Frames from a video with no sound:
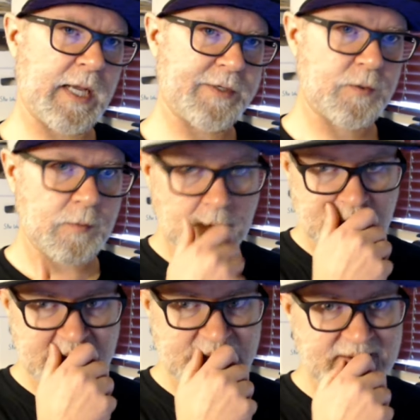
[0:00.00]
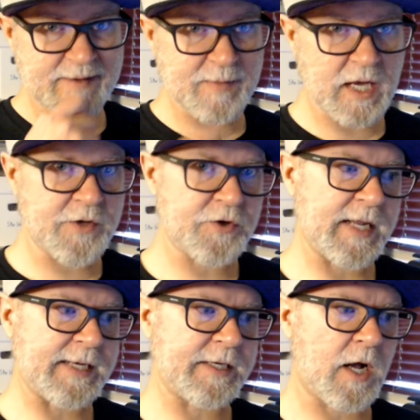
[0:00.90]
I think they gave me
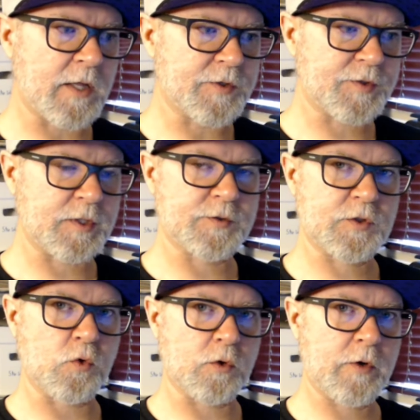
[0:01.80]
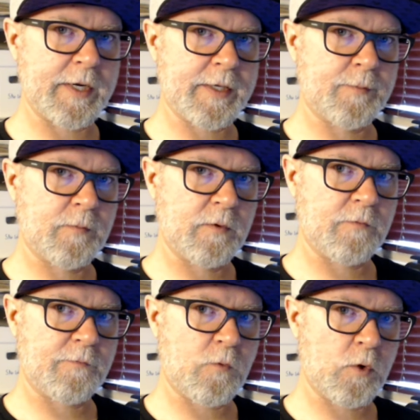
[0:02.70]
$180 in store credit
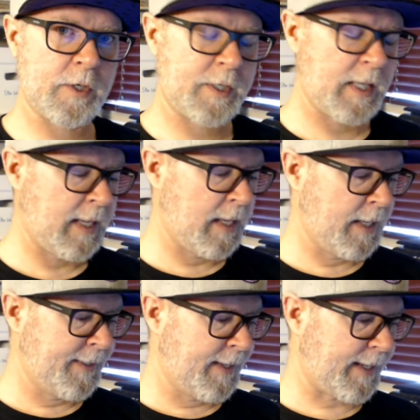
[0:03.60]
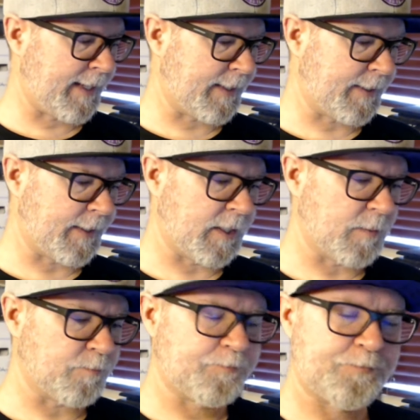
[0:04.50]
for it,
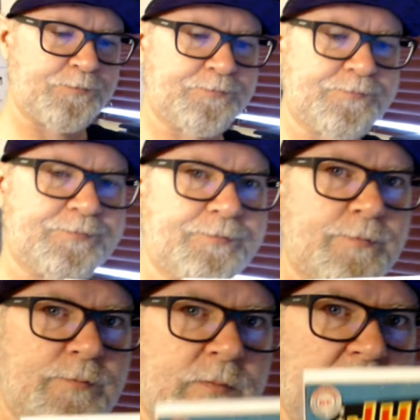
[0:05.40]
and if you